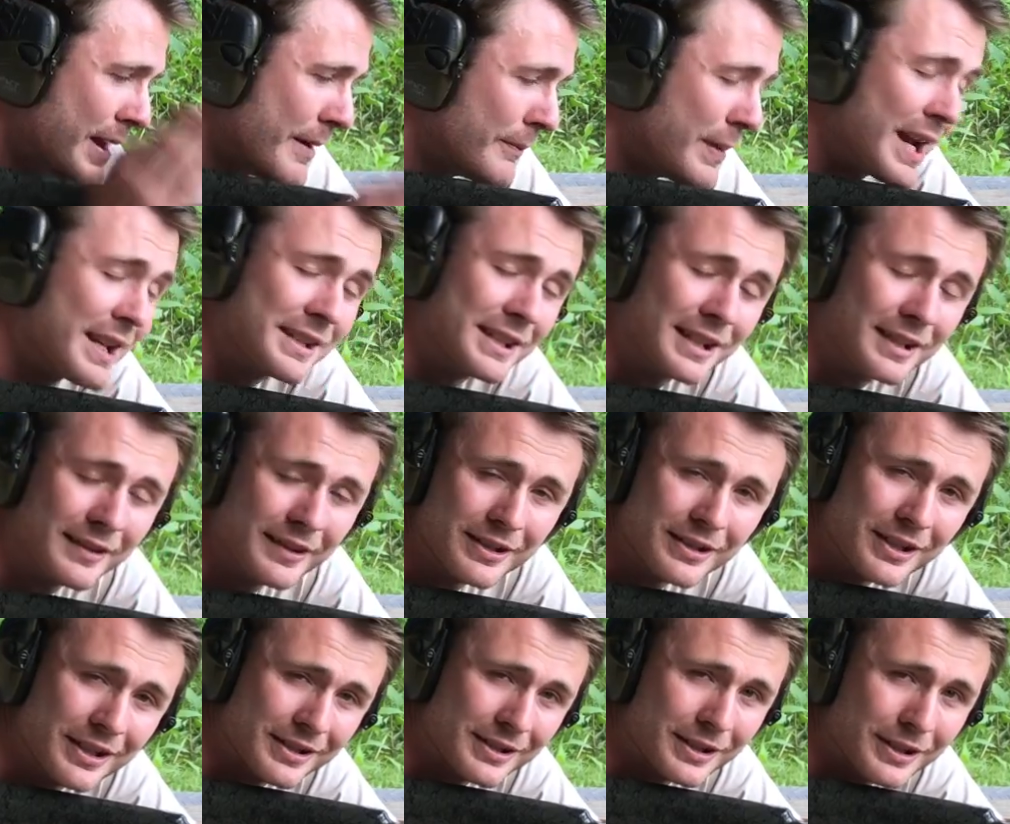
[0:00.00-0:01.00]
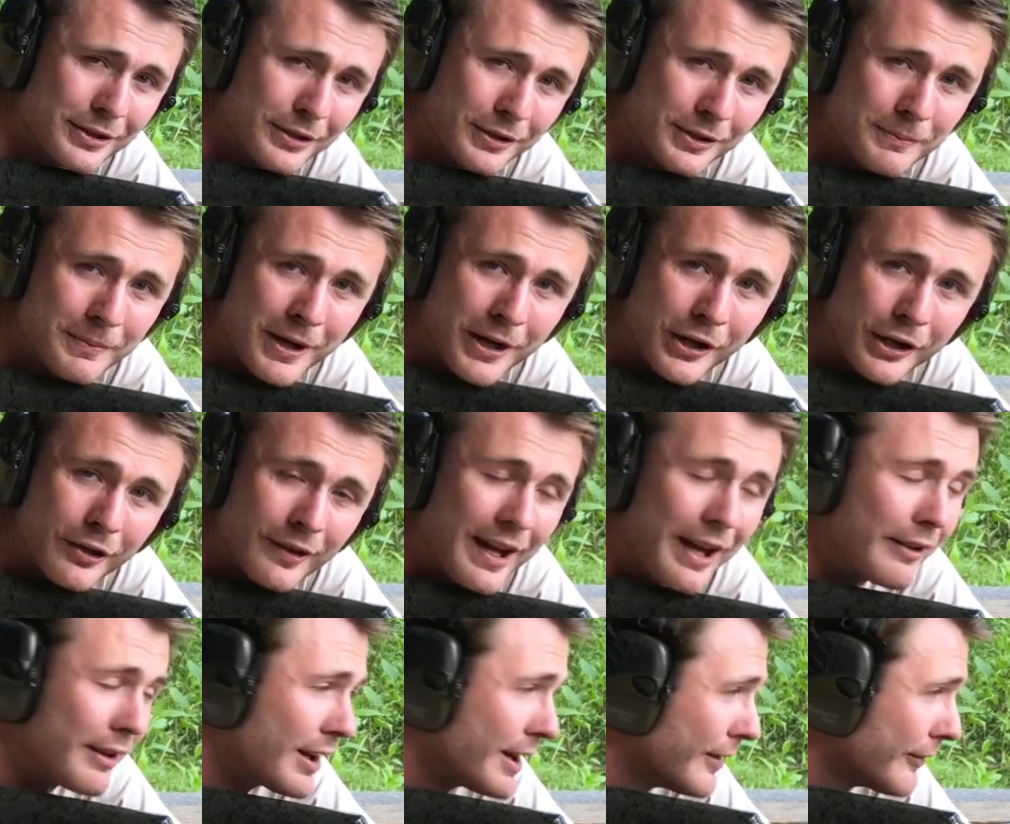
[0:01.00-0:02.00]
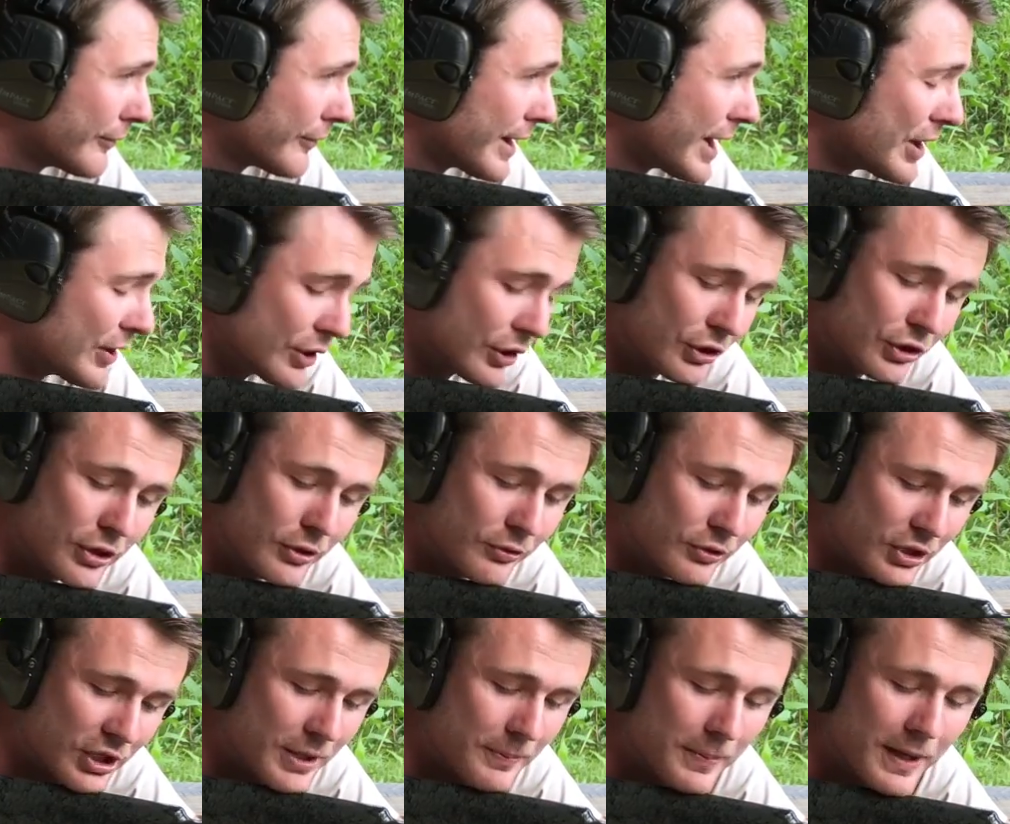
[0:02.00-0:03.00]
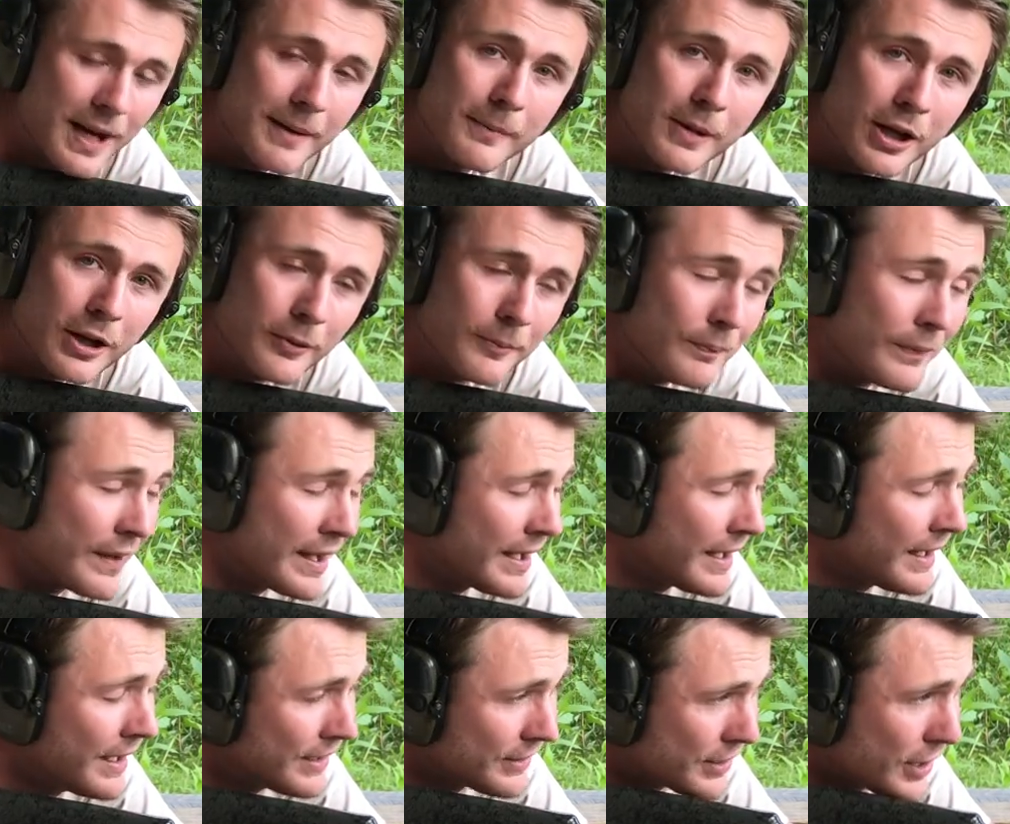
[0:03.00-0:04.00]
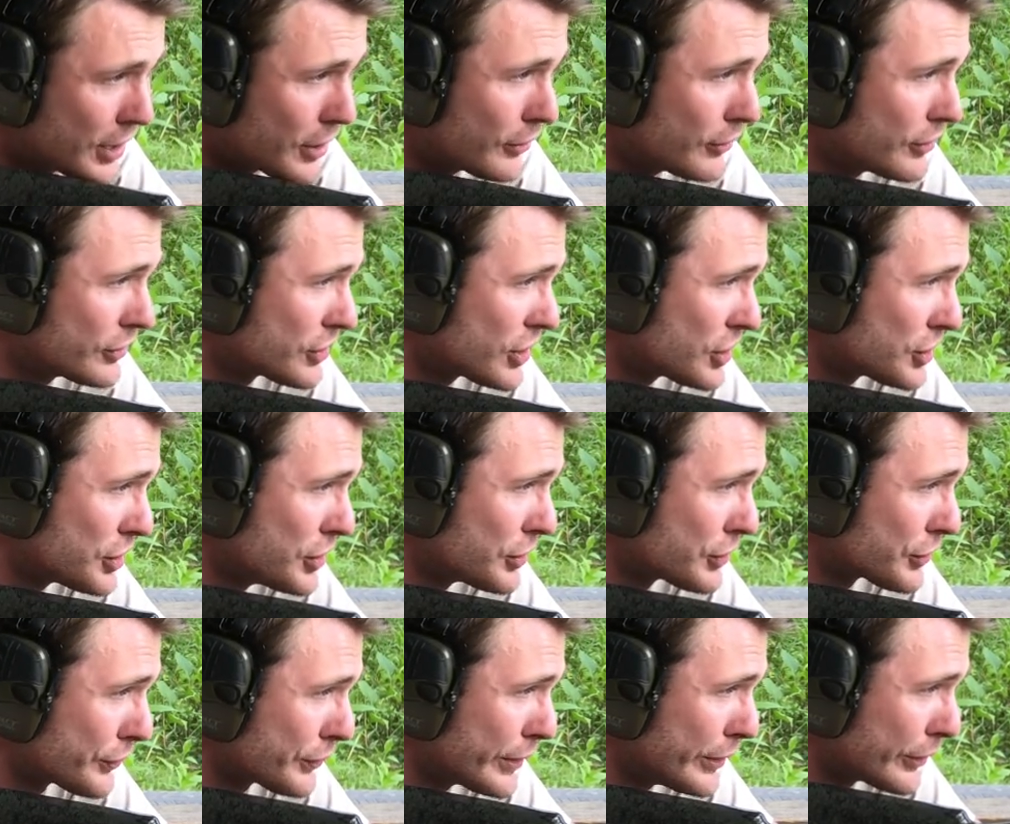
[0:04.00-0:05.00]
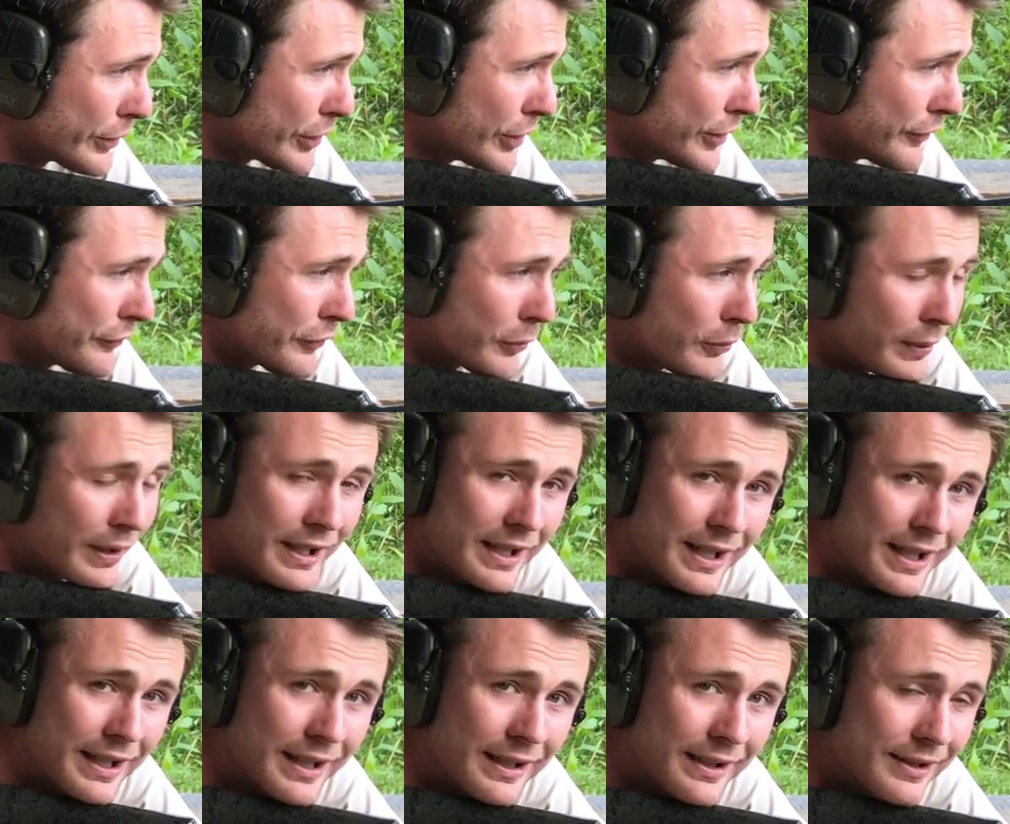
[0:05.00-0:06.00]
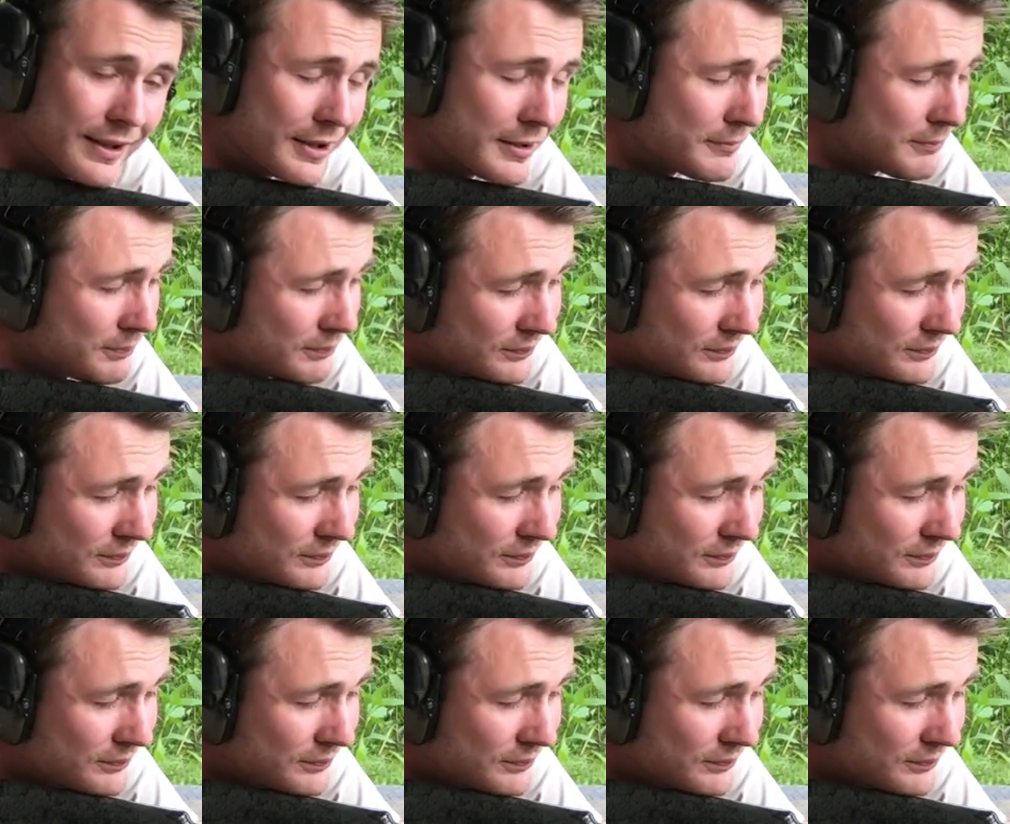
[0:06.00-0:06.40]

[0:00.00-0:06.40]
basically just to cook the barrel out of and just shoot cheap ammo. So she shoots real good for what it is.